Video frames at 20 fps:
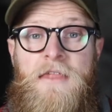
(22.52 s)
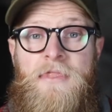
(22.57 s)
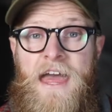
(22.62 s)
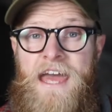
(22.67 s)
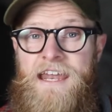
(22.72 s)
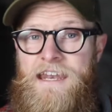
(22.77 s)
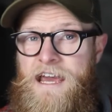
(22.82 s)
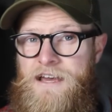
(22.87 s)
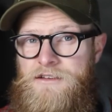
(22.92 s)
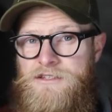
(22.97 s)

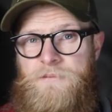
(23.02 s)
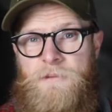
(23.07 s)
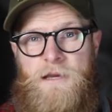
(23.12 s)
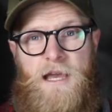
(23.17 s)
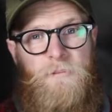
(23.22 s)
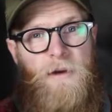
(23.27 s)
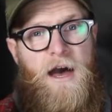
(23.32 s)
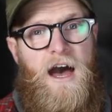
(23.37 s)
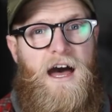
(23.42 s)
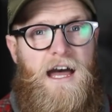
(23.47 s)
then how to
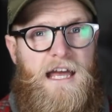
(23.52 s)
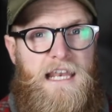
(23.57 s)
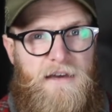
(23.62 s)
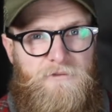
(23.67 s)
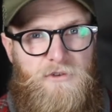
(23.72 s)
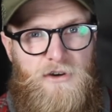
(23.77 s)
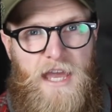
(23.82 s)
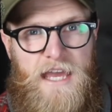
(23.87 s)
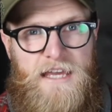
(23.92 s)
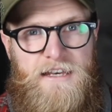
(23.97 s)
become a
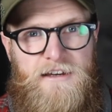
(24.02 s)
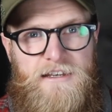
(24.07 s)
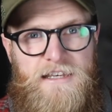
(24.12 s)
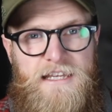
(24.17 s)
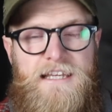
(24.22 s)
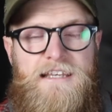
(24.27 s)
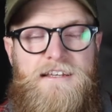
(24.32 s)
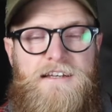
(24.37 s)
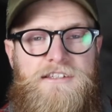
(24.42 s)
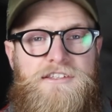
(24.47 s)
high-level canine
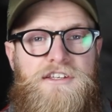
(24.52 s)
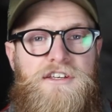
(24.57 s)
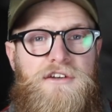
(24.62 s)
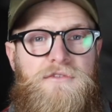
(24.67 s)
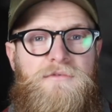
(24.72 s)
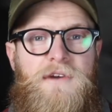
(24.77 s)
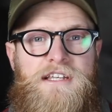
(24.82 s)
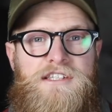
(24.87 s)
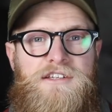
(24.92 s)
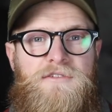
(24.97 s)
leader so you
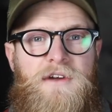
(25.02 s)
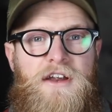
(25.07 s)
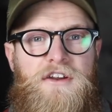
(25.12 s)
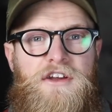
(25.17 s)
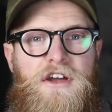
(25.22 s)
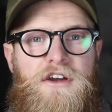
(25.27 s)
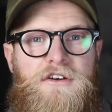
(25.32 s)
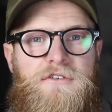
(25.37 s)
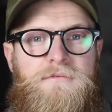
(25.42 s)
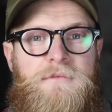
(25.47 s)
can raise your
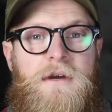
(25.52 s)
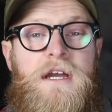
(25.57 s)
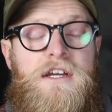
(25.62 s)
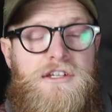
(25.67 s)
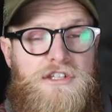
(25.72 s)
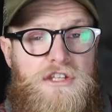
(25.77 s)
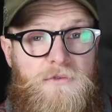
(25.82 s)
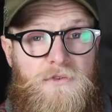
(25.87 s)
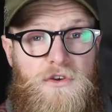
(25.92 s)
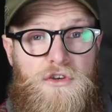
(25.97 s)
very own.
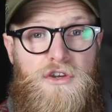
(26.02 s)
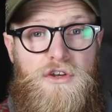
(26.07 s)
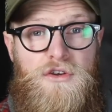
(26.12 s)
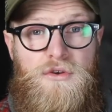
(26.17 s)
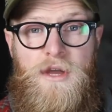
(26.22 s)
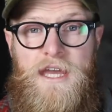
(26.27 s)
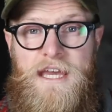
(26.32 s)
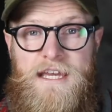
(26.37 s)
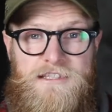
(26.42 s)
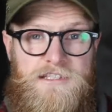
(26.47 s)
So if you're
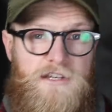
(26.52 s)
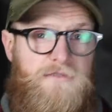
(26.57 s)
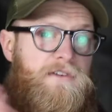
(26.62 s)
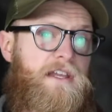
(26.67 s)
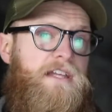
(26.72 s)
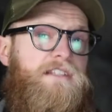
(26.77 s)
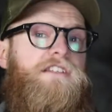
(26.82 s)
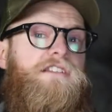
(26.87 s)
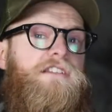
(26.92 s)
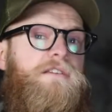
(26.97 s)
new here, don't
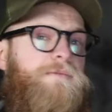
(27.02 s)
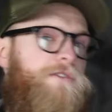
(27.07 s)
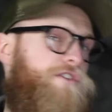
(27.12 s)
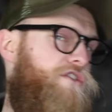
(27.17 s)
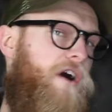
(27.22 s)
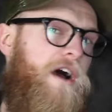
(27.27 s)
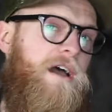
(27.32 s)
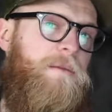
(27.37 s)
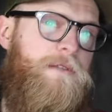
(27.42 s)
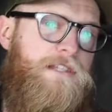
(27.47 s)
forget to
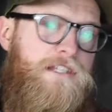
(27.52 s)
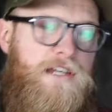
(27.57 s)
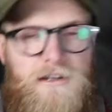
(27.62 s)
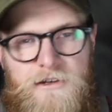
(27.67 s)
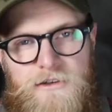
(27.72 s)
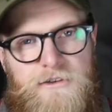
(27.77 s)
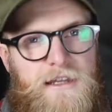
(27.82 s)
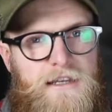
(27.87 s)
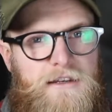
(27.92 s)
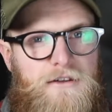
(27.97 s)
subscribe and
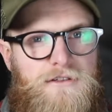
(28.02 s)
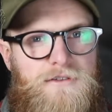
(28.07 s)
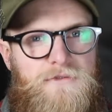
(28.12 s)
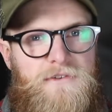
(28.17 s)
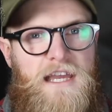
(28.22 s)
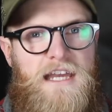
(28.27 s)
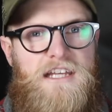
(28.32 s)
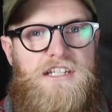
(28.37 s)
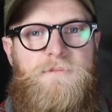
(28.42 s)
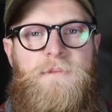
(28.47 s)
turn on that
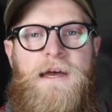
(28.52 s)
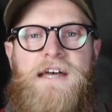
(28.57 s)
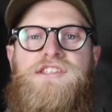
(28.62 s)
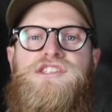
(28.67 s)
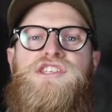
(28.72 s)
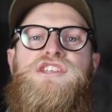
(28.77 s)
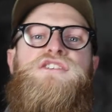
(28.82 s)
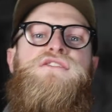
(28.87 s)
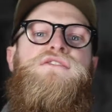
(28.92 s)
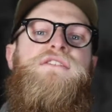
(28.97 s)
notification bell
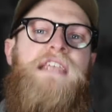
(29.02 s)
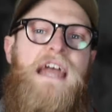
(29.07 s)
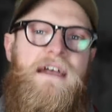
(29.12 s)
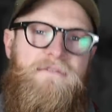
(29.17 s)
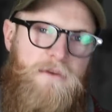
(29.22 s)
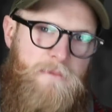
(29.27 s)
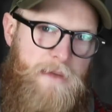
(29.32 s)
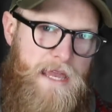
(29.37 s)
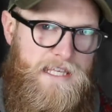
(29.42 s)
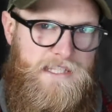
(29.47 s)
so you
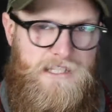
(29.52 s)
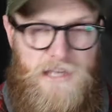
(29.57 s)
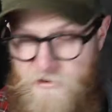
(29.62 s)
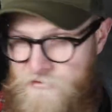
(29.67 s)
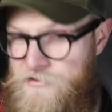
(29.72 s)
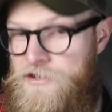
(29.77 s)
never miss a